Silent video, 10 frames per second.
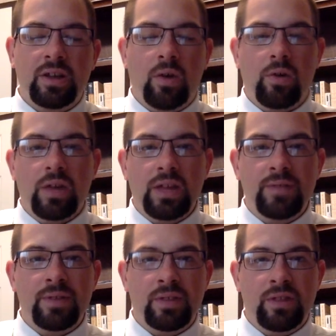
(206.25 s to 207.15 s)
or
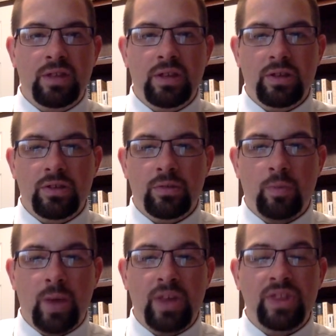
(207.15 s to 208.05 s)
even the
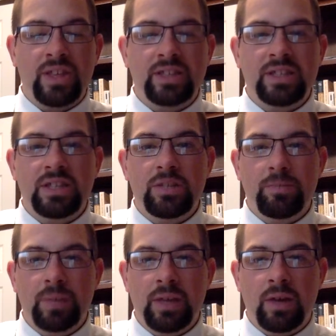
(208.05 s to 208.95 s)
way things need to
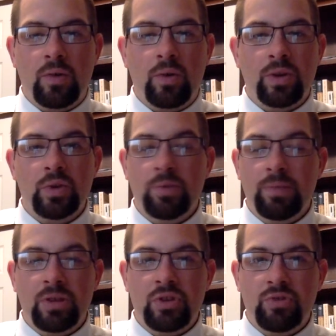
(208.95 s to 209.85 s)
be according to
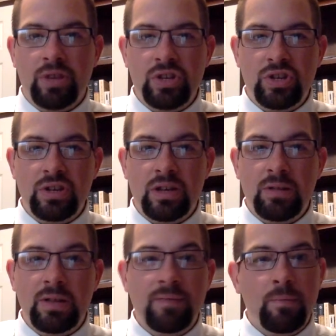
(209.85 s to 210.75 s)
administration can
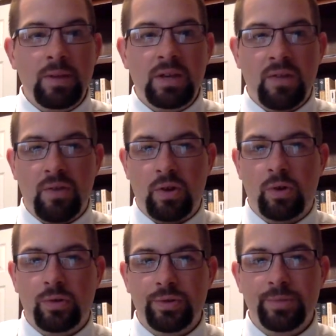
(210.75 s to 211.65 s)
even be
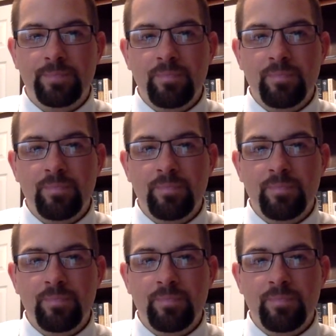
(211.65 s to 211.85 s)
difficult.